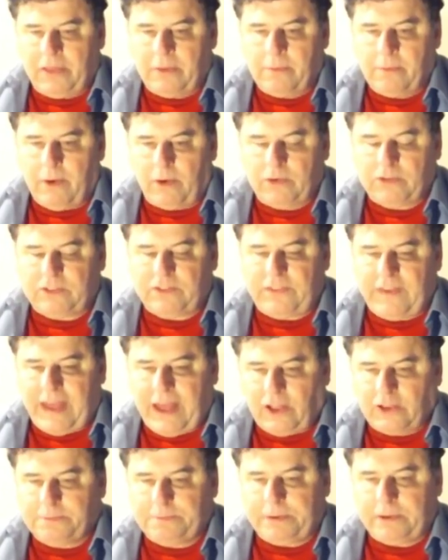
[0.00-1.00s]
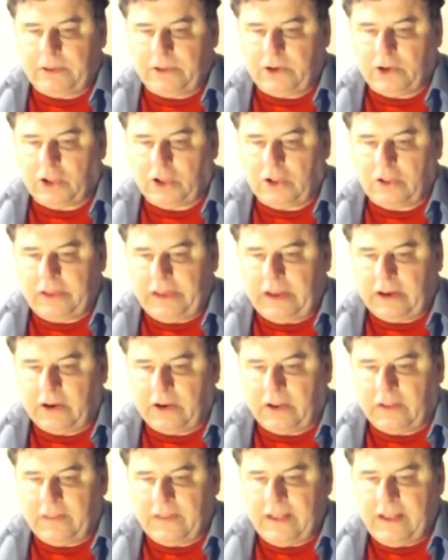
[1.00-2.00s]
the most failed political leader
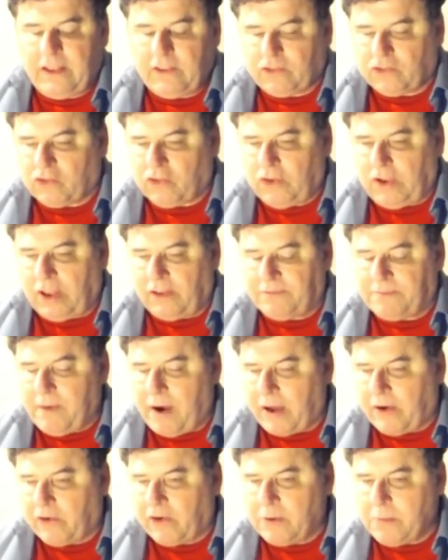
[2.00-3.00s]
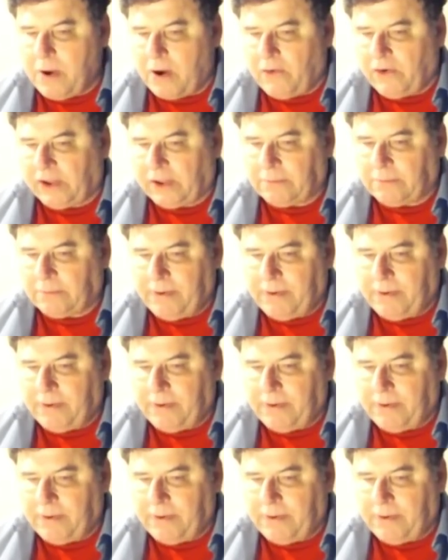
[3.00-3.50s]
in the history of modern American